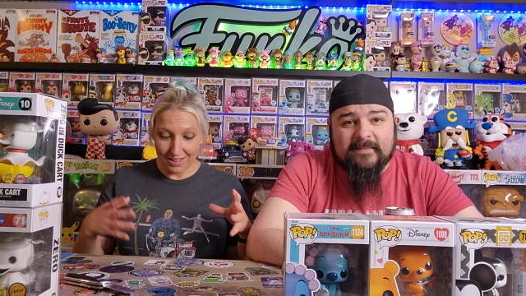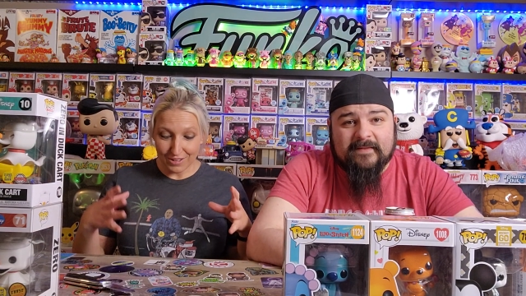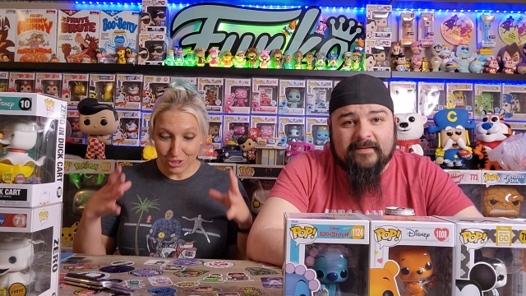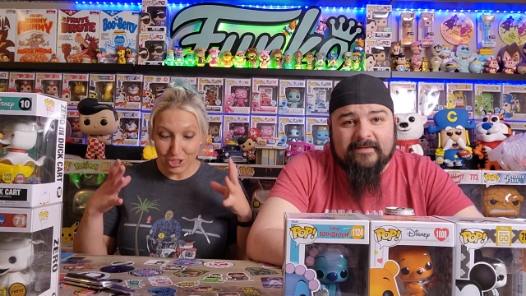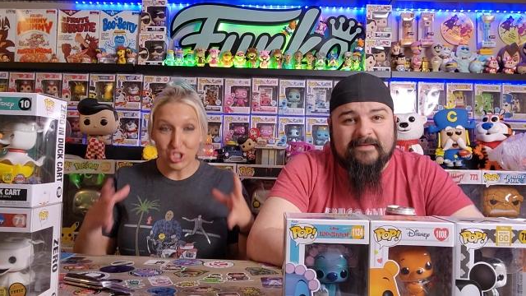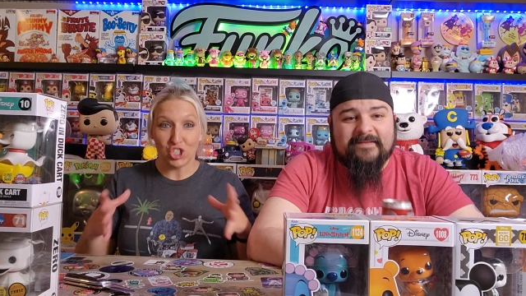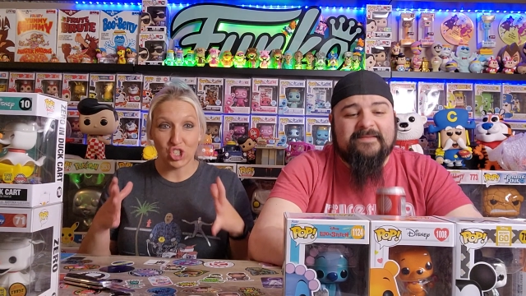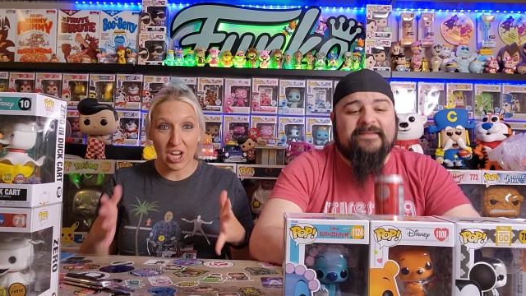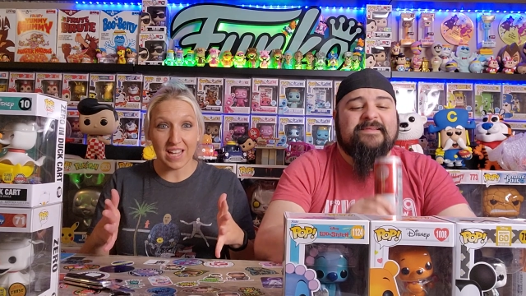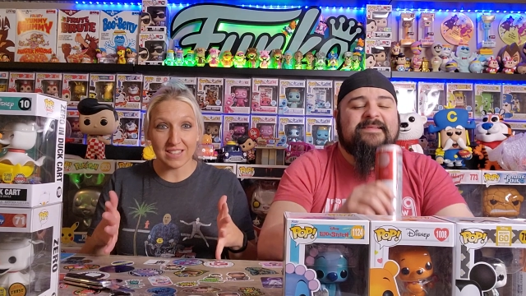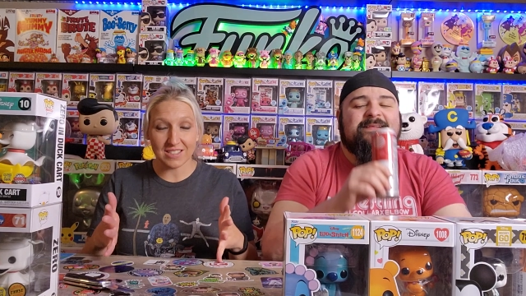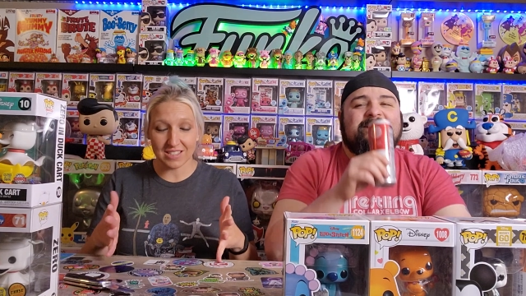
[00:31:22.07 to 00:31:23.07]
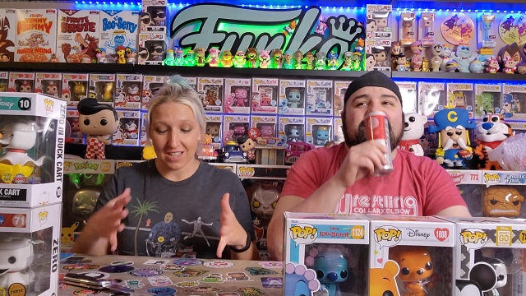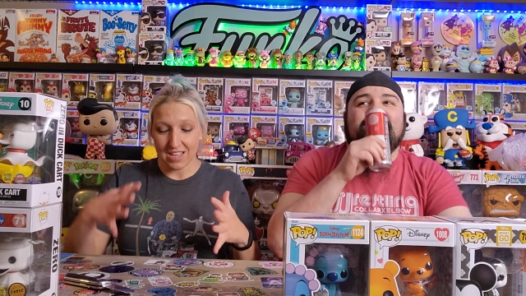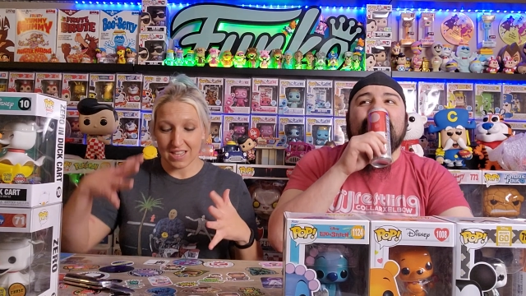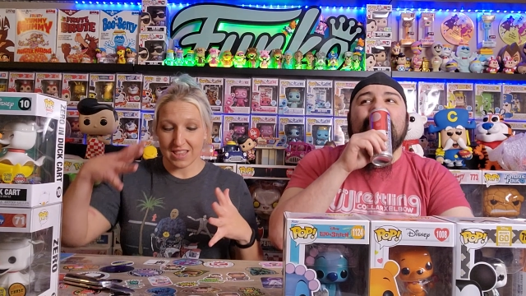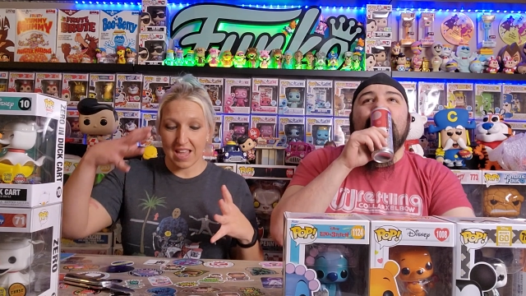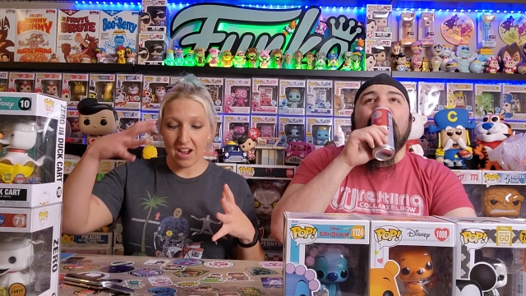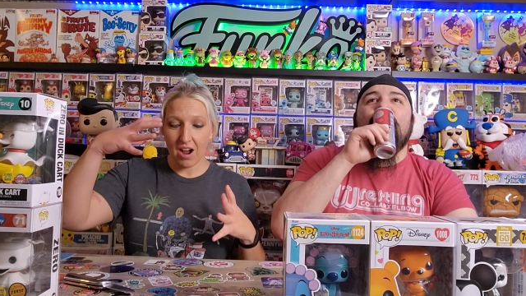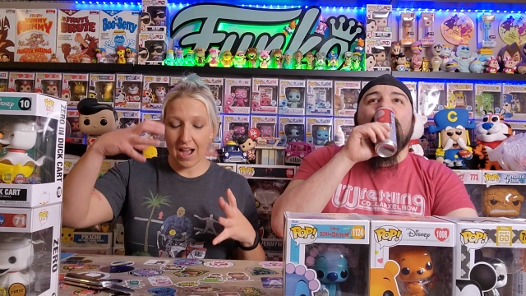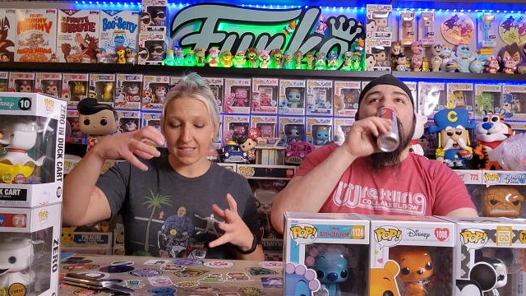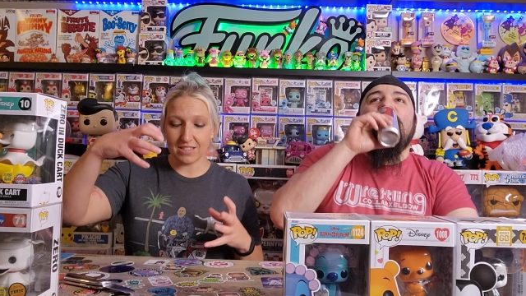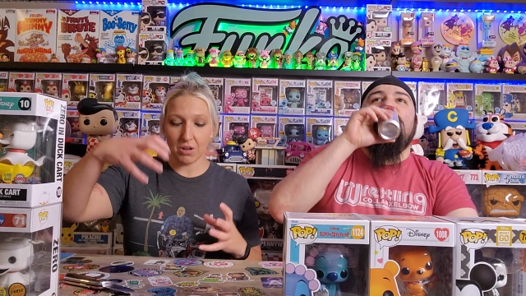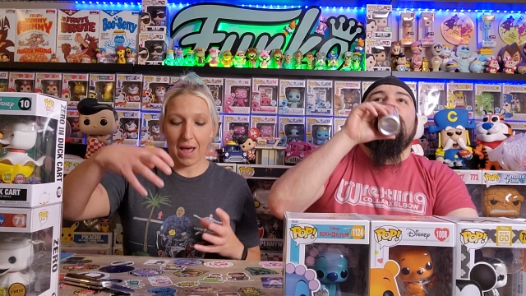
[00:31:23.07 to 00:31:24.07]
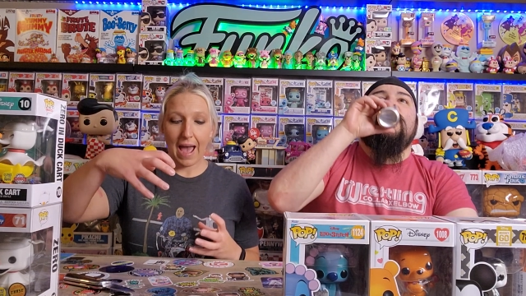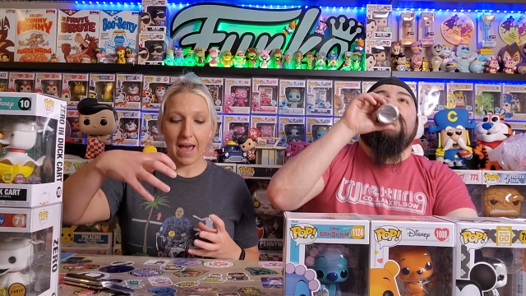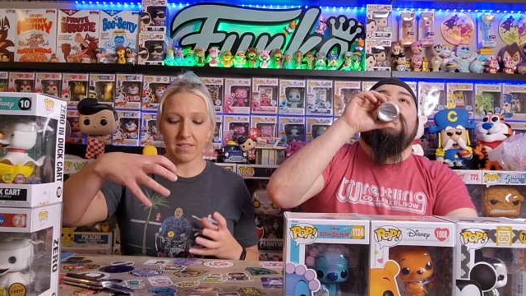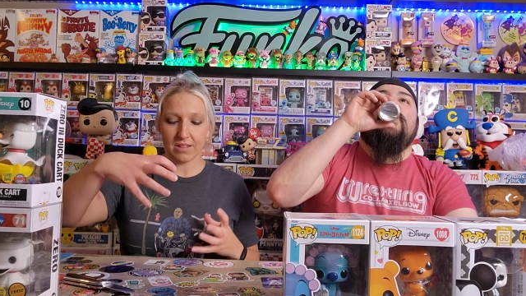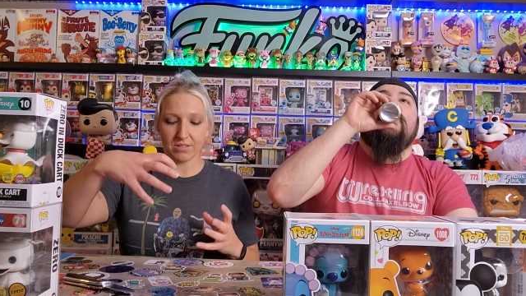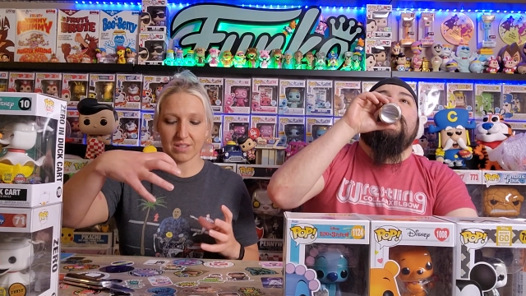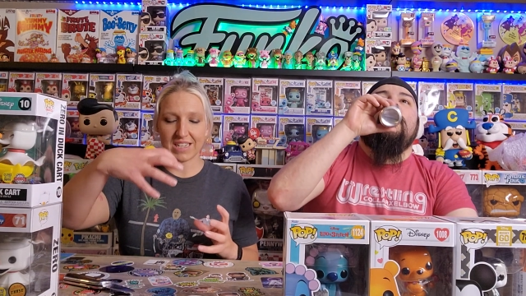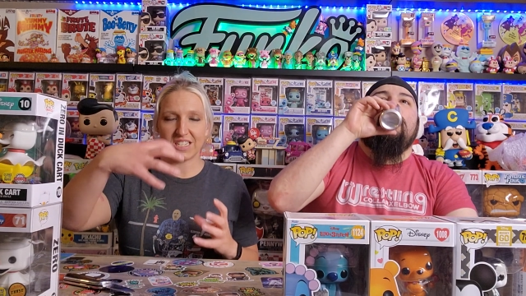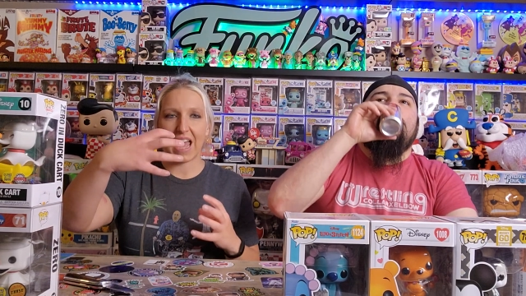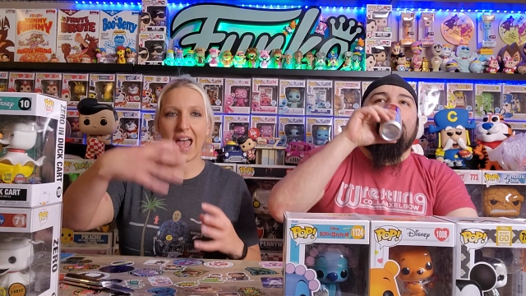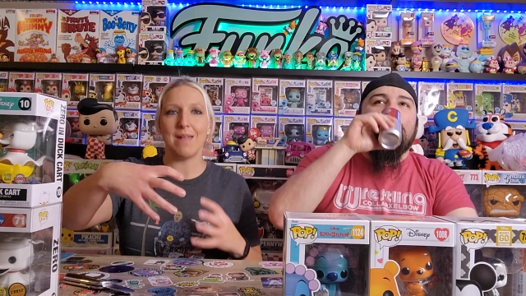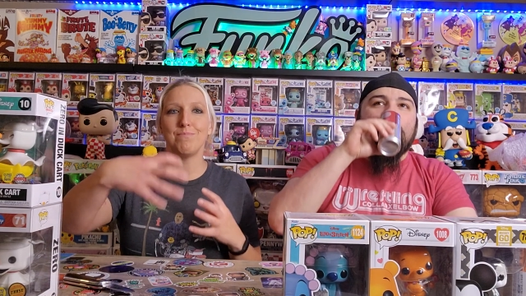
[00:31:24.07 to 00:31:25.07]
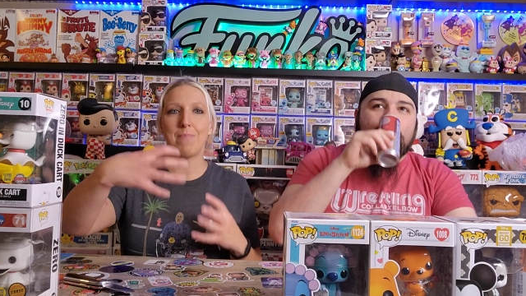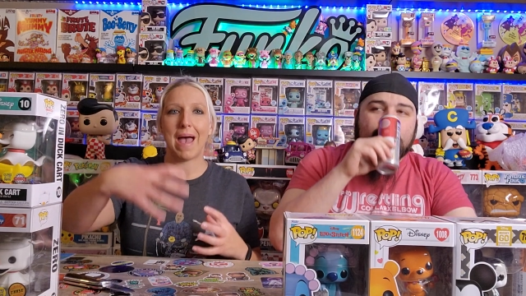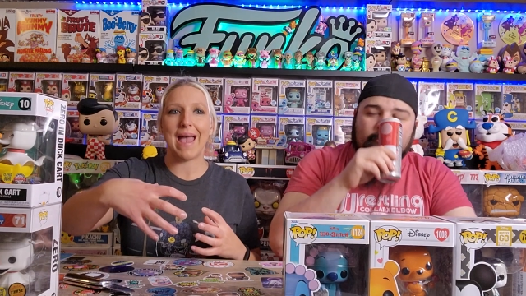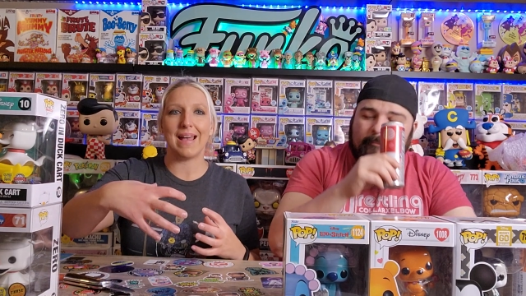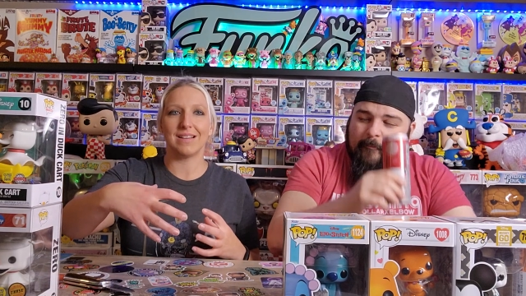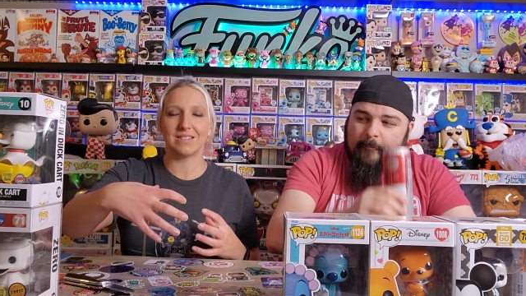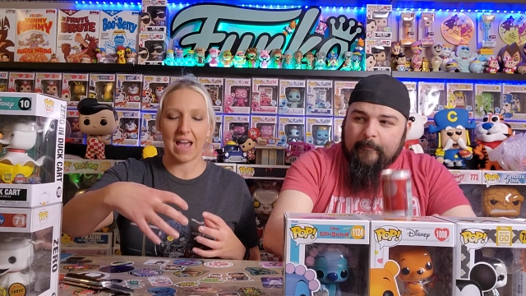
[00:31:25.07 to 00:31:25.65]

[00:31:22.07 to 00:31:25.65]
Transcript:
Speaker 1: legit there I still have there's like 10 bags.